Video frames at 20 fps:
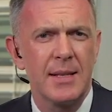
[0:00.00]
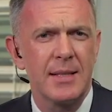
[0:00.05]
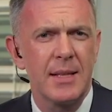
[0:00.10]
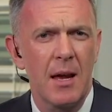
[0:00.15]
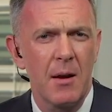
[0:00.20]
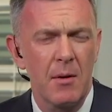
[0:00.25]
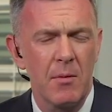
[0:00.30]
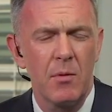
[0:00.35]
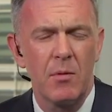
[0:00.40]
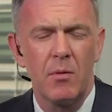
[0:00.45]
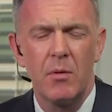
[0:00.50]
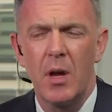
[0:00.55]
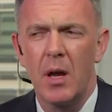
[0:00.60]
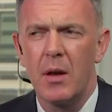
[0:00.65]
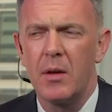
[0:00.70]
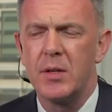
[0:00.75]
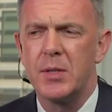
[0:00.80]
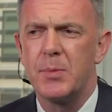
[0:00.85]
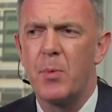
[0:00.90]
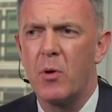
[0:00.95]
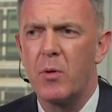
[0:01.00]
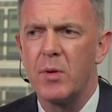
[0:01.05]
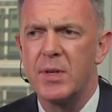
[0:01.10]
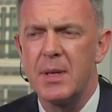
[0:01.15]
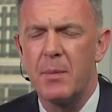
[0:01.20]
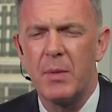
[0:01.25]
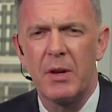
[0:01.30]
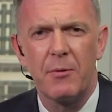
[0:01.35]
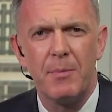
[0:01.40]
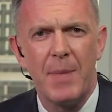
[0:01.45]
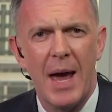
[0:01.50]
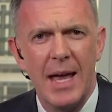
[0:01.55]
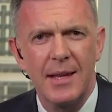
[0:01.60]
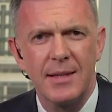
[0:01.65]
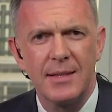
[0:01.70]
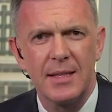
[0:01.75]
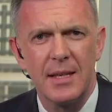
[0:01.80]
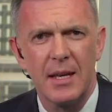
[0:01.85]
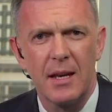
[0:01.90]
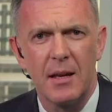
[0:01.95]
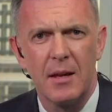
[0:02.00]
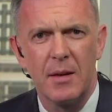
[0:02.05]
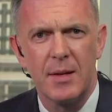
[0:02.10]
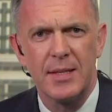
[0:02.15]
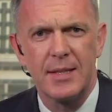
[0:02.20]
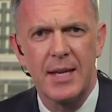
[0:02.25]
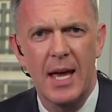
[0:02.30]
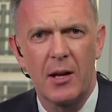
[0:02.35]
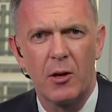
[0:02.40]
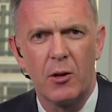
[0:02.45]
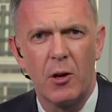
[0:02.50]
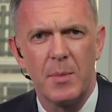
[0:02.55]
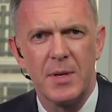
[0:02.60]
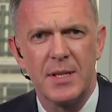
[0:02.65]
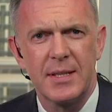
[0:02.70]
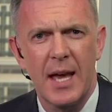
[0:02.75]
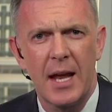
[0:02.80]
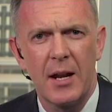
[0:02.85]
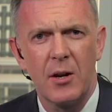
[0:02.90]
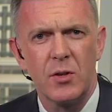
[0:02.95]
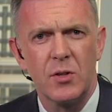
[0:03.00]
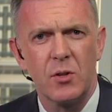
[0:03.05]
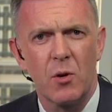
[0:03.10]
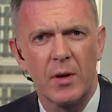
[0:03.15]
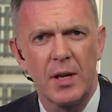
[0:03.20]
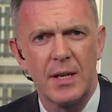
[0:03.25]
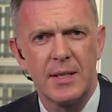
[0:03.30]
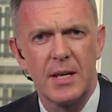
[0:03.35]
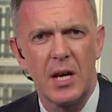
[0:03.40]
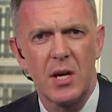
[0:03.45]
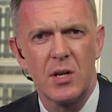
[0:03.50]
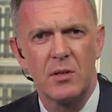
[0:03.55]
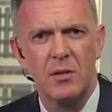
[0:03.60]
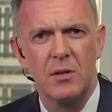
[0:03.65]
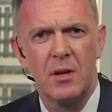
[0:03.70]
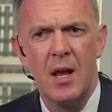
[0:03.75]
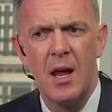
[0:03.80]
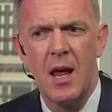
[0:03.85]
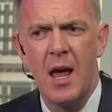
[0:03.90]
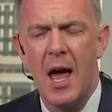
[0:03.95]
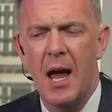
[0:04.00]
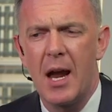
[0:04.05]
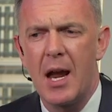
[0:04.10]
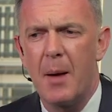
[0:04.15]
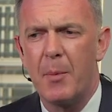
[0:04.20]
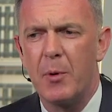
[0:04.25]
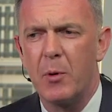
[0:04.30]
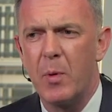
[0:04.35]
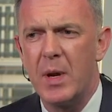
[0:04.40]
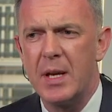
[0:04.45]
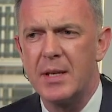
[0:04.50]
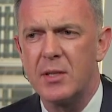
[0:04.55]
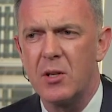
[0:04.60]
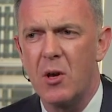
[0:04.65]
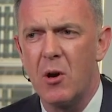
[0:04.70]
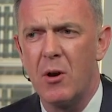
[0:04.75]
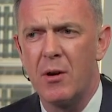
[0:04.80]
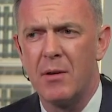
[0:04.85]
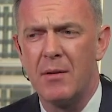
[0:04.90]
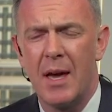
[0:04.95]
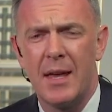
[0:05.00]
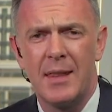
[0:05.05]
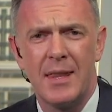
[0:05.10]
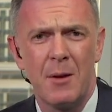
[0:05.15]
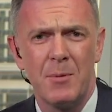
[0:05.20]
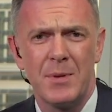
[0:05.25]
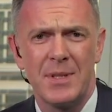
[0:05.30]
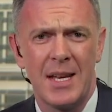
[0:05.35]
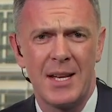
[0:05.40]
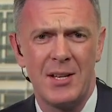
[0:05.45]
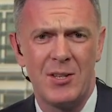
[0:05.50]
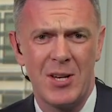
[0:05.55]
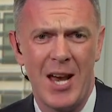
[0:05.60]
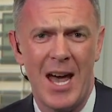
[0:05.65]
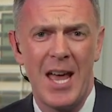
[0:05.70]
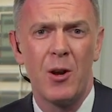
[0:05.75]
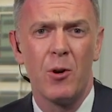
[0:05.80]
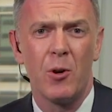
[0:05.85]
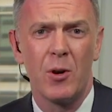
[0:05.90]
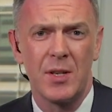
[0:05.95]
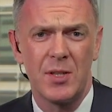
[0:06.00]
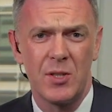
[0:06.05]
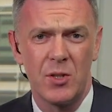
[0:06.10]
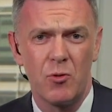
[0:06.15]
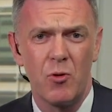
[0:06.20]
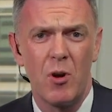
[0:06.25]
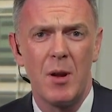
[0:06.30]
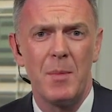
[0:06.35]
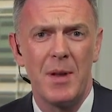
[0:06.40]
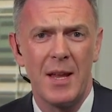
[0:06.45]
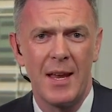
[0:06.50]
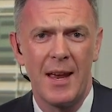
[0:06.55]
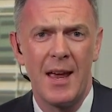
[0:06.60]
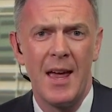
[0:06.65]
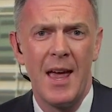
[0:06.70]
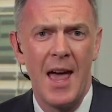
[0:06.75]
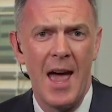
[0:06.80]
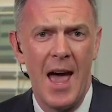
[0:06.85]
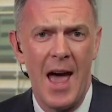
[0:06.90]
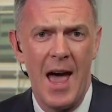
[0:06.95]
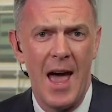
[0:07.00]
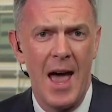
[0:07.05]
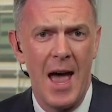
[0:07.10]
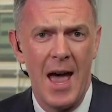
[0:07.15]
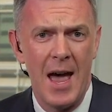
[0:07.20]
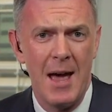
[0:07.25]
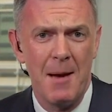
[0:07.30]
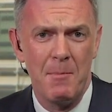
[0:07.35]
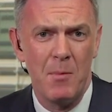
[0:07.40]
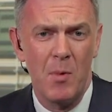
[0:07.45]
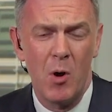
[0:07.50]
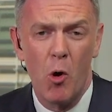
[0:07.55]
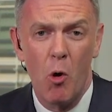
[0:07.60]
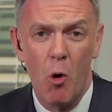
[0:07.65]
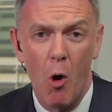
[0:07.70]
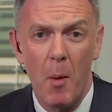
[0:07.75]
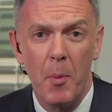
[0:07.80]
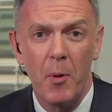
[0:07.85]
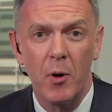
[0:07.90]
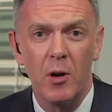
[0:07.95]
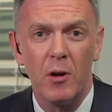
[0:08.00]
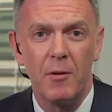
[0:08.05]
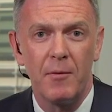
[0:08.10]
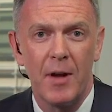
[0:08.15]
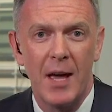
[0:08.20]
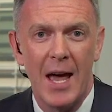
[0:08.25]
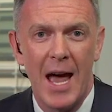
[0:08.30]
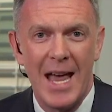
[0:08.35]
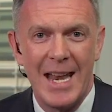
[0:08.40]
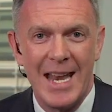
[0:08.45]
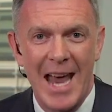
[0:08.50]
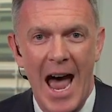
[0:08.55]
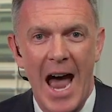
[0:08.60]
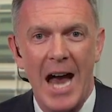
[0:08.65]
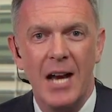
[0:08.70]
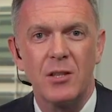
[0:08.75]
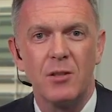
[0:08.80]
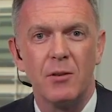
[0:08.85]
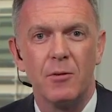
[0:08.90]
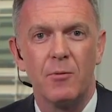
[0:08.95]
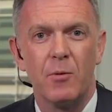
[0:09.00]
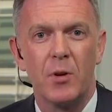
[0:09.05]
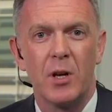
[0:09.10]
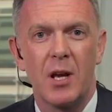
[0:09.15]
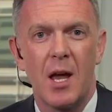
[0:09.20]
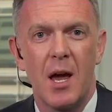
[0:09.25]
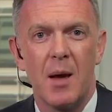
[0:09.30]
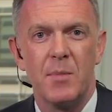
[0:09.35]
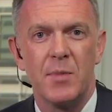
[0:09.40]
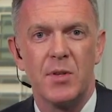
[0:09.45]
I spoke with somebody from ETSI, the Global Standards Organization, a couple of weeks ago, and they were saying China are extremely cooperative and active when it comes